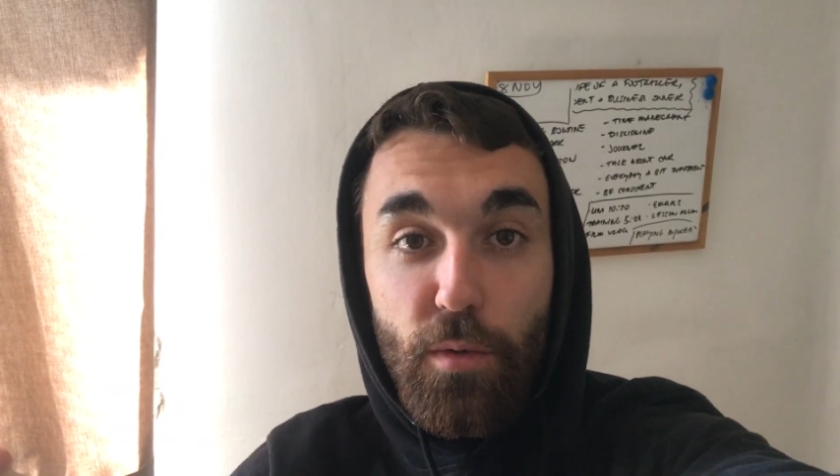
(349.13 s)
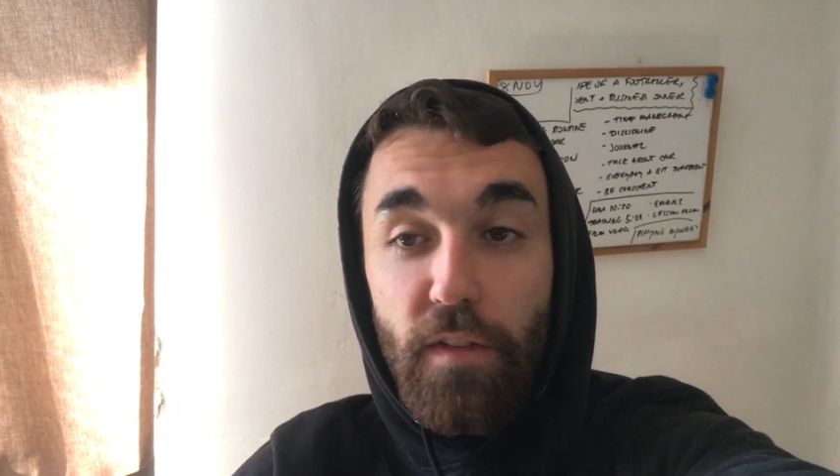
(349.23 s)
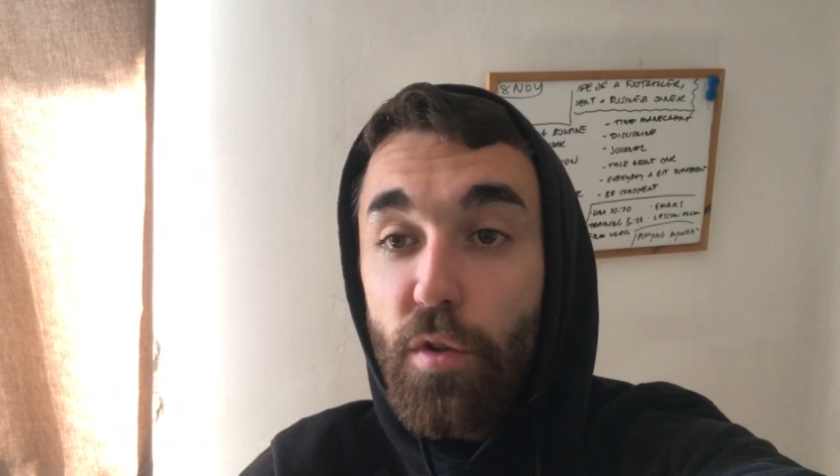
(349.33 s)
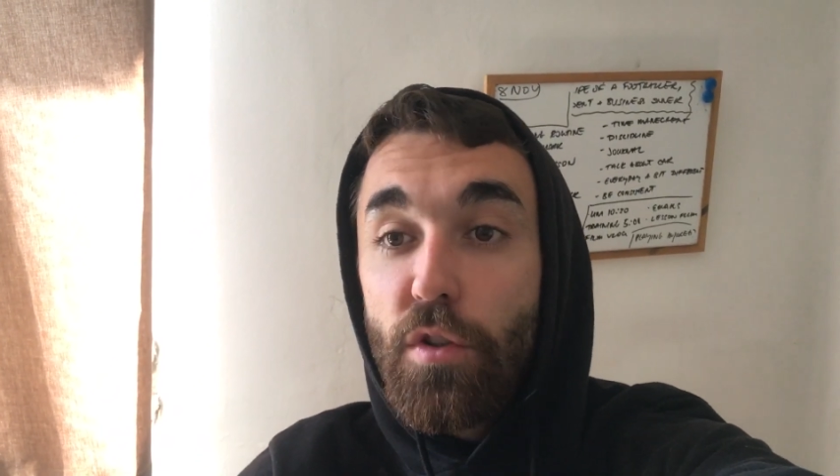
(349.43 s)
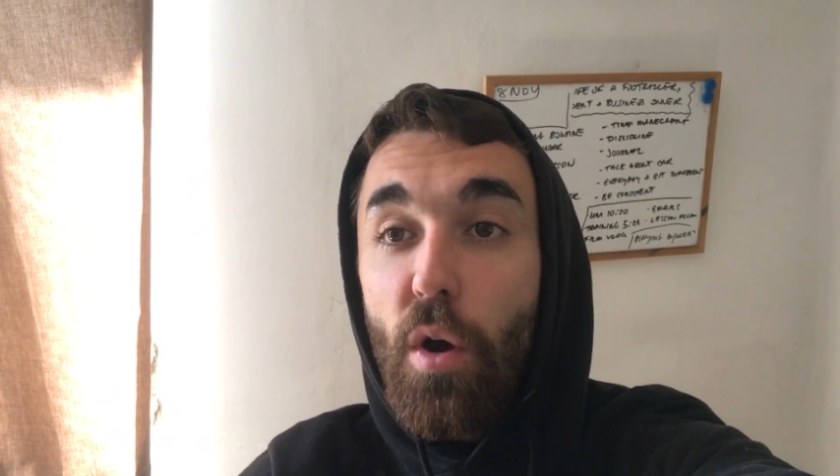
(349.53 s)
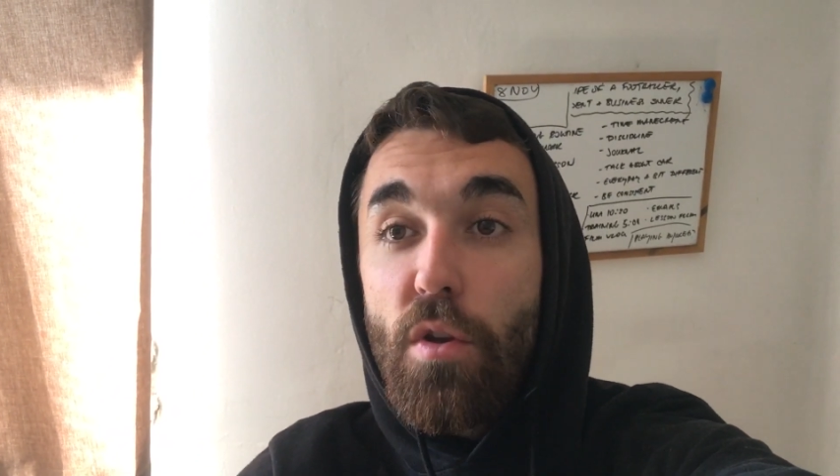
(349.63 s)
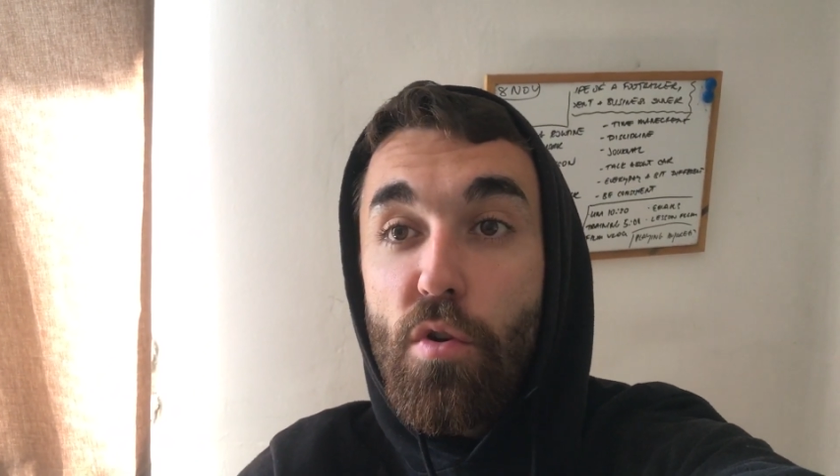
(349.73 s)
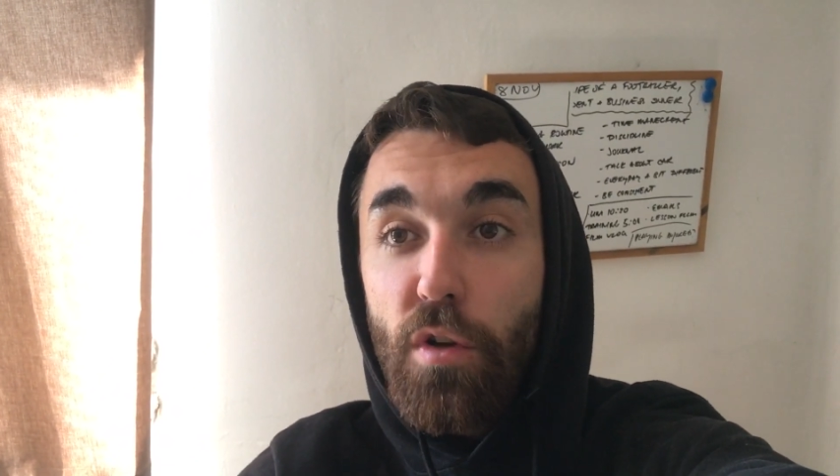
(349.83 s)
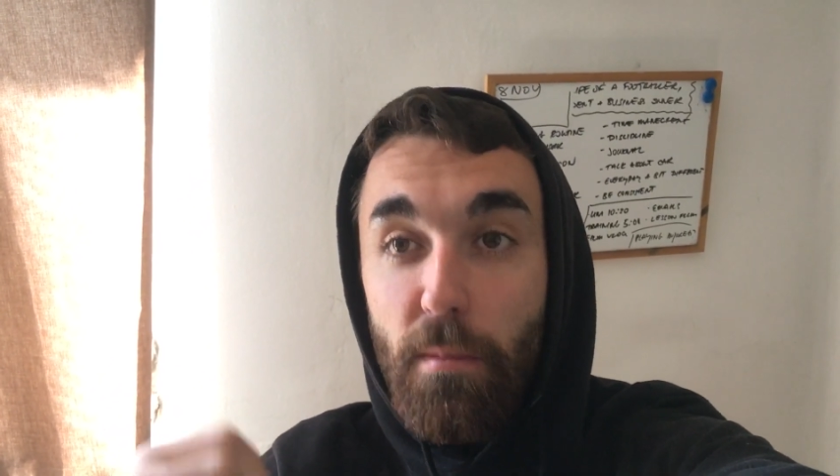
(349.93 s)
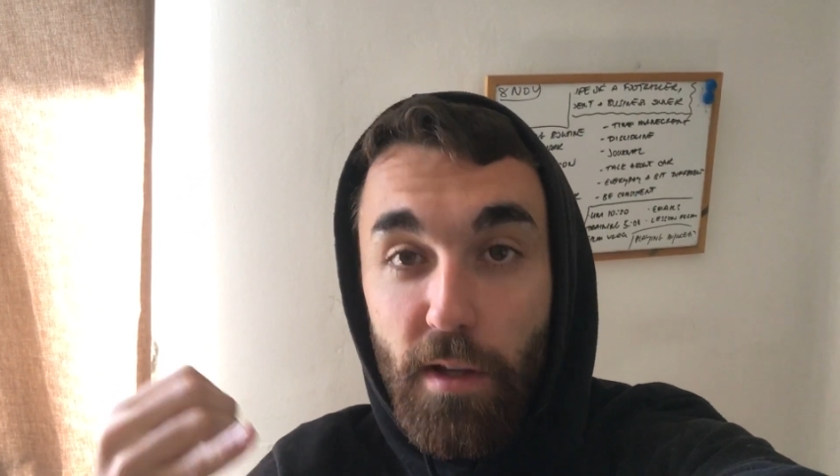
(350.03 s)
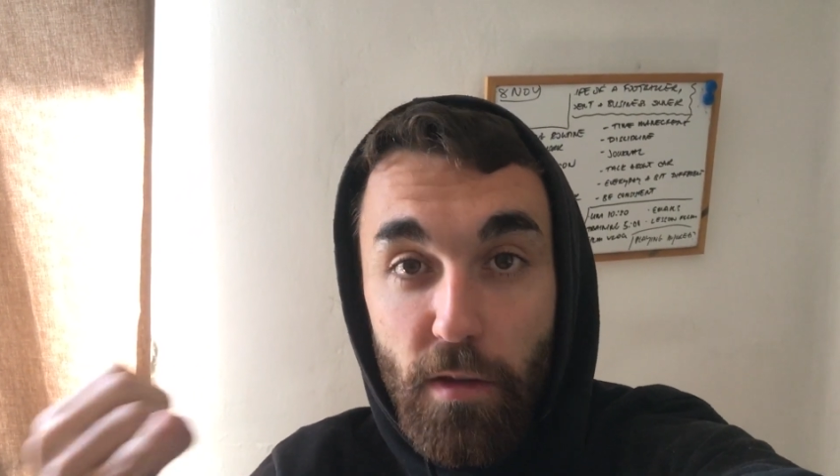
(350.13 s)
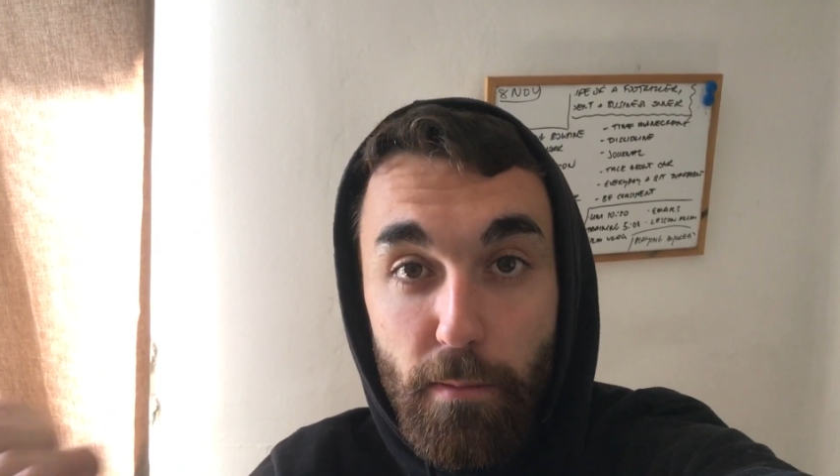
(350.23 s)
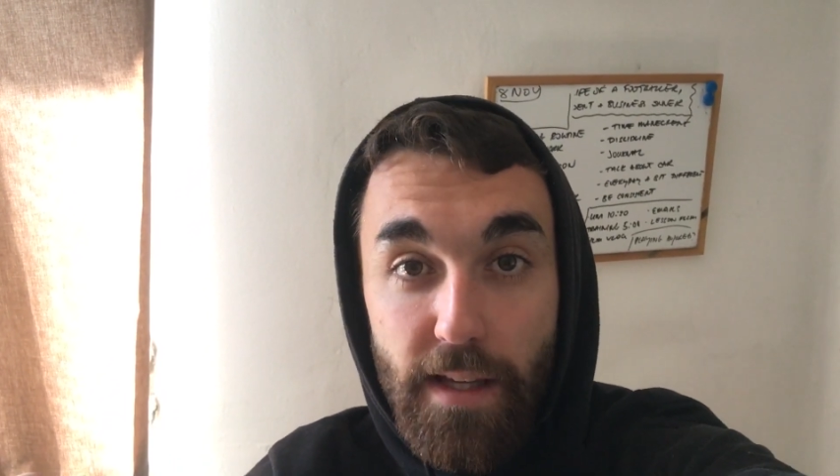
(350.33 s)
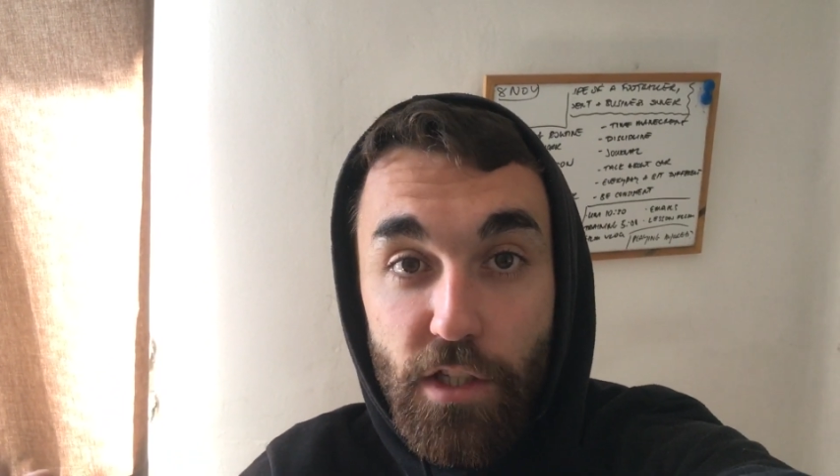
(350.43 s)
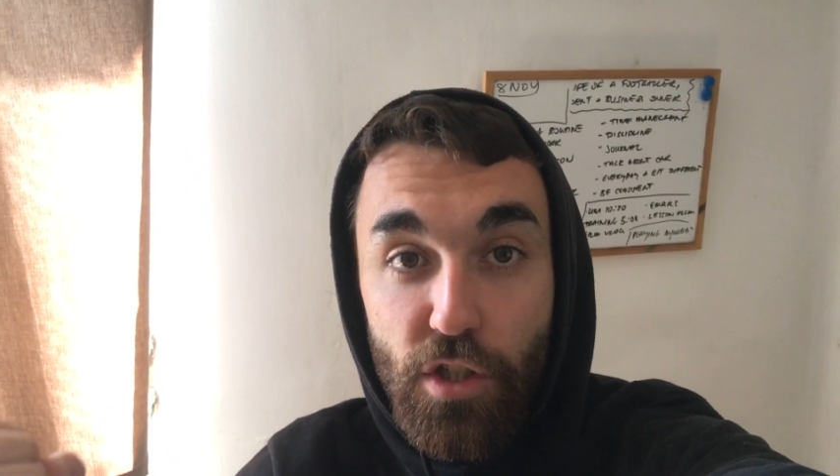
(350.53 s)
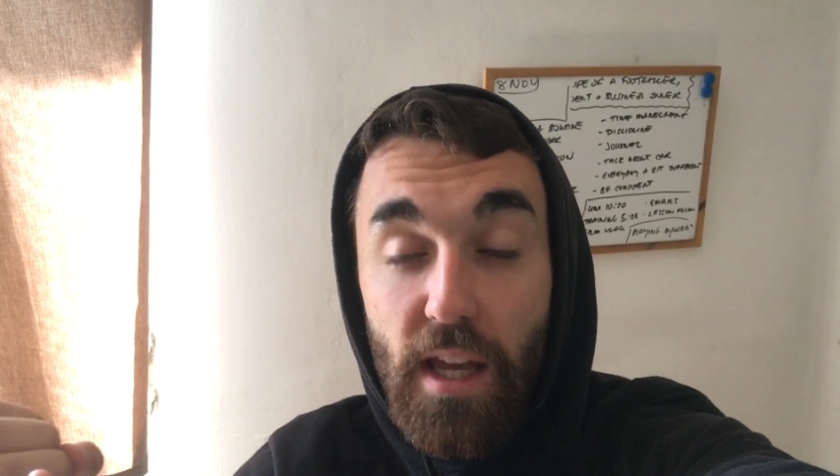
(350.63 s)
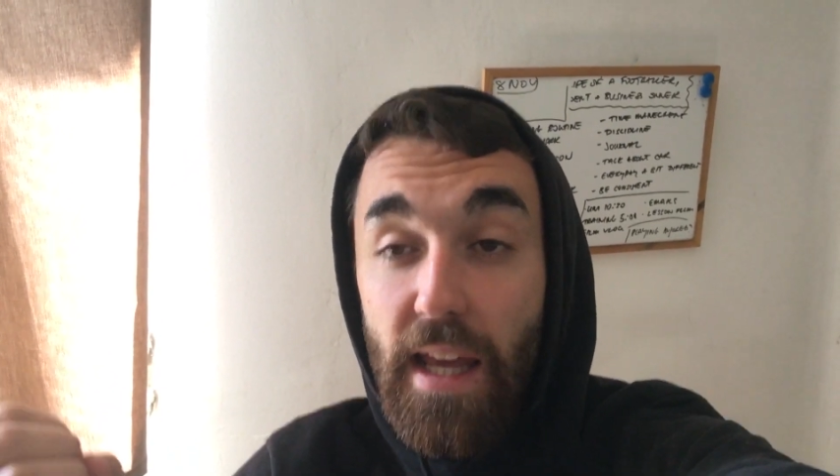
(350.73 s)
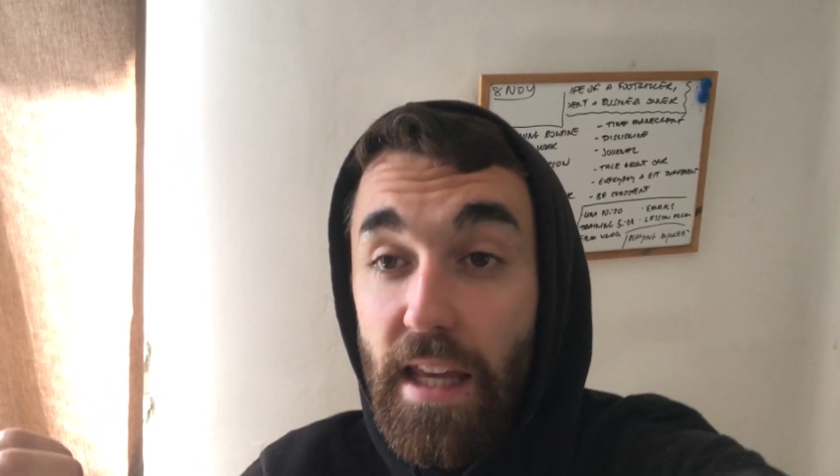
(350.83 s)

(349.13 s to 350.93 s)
If you know you're going to be on the bench,